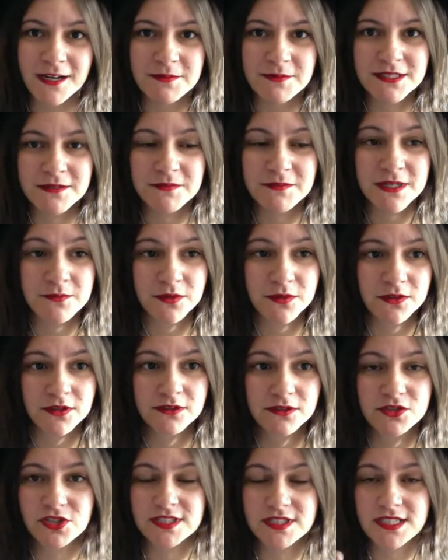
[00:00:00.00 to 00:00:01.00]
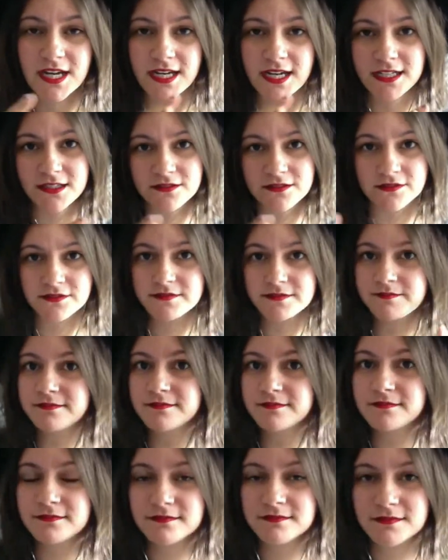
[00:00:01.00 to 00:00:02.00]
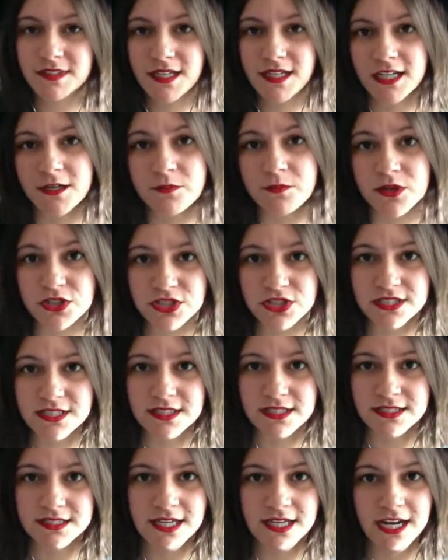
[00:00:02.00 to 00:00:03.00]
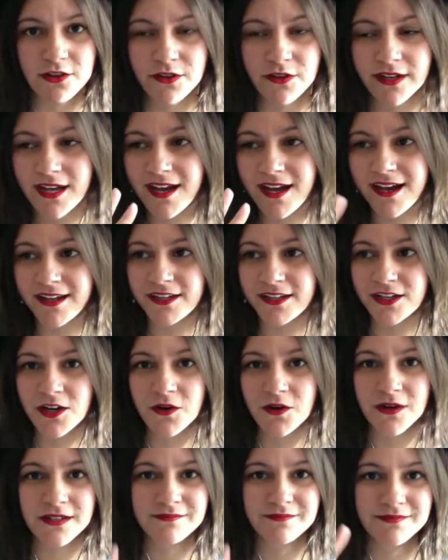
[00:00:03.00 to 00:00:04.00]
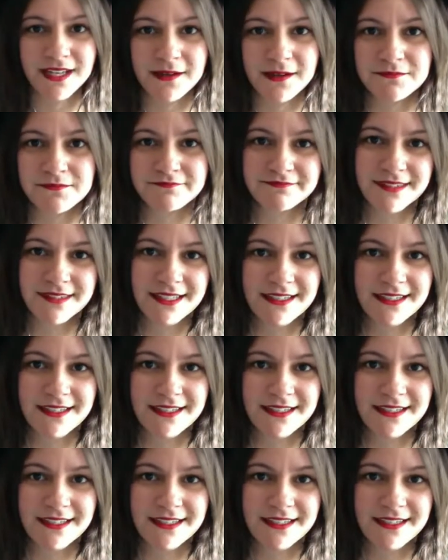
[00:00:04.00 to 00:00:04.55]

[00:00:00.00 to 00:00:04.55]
Some people just kind of kind of push it to the side and like, ah, you know, I'm